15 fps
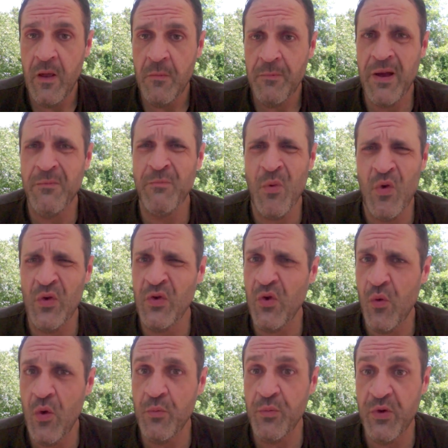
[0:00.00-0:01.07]
by murdering
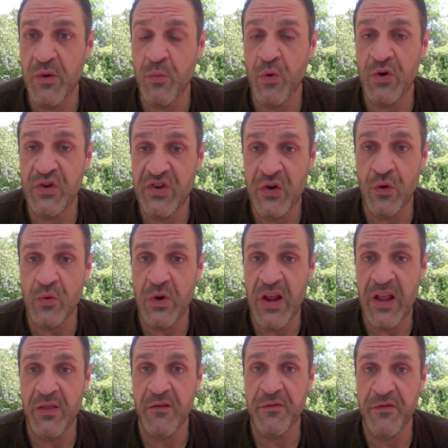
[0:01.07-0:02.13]
your own preborn children
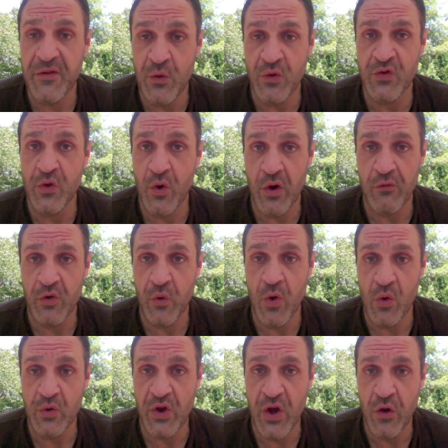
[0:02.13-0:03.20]
and the future of your
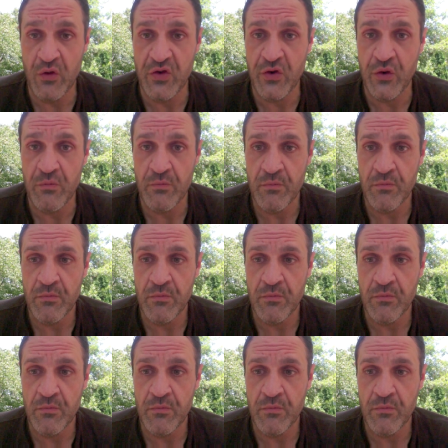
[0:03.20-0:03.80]
own culture